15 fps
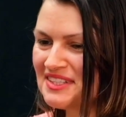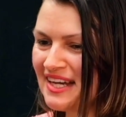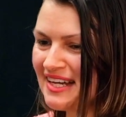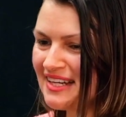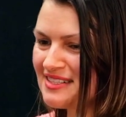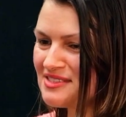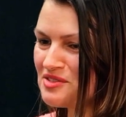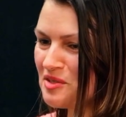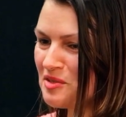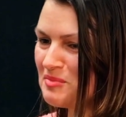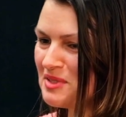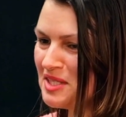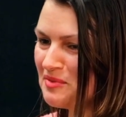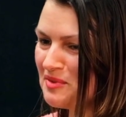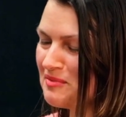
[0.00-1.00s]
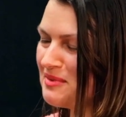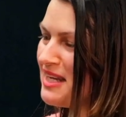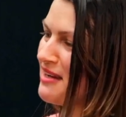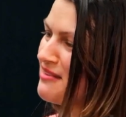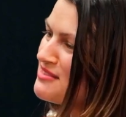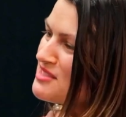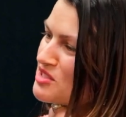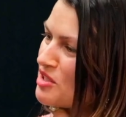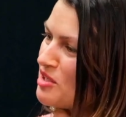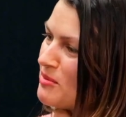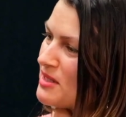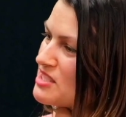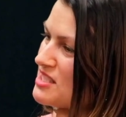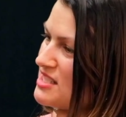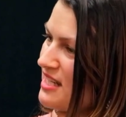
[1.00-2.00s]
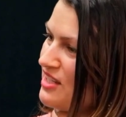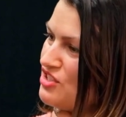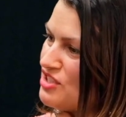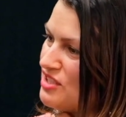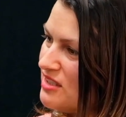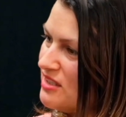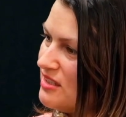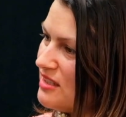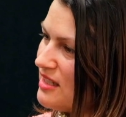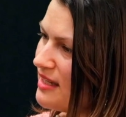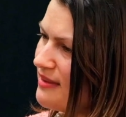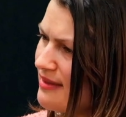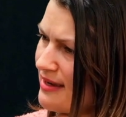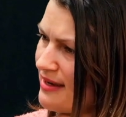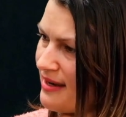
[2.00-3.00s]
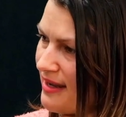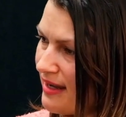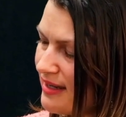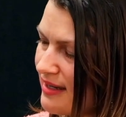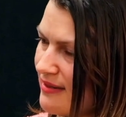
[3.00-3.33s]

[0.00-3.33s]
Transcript: like so many women have so much tension in their neck,